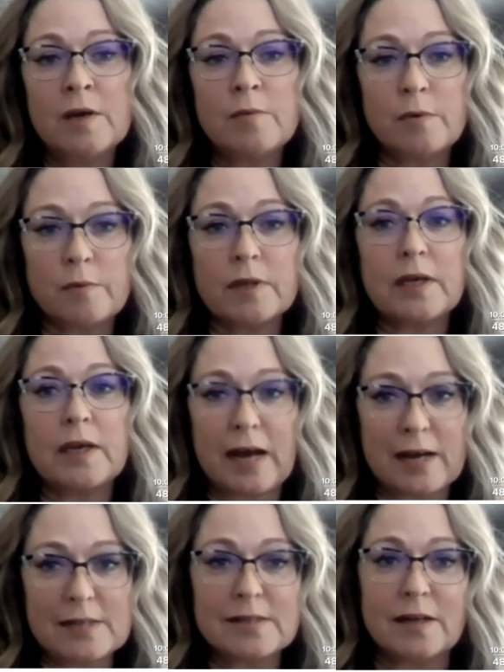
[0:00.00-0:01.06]
we really
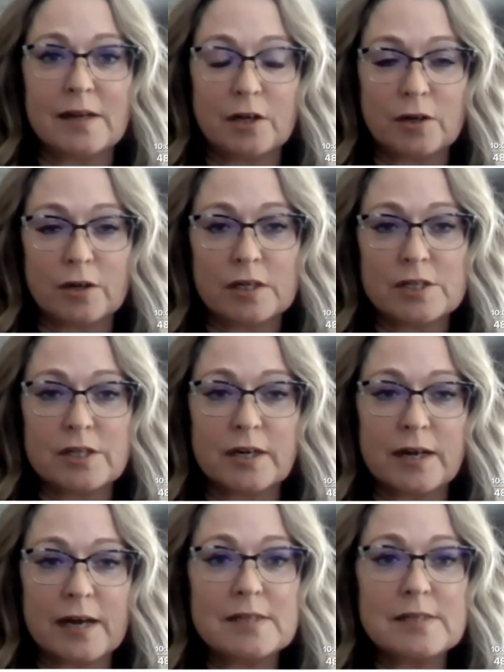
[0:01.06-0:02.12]
ask and encourage our
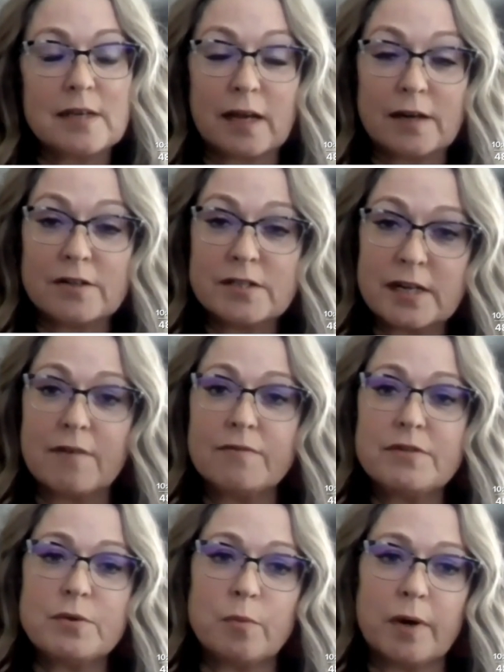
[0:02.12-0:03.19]
guests and our staff
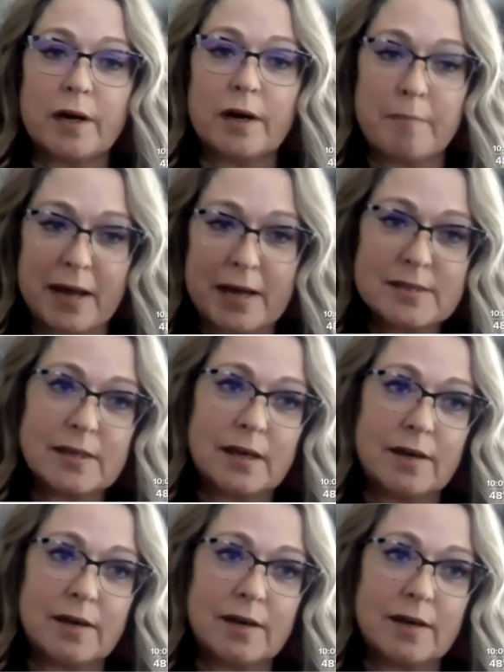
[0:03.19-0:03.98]
to wear a mask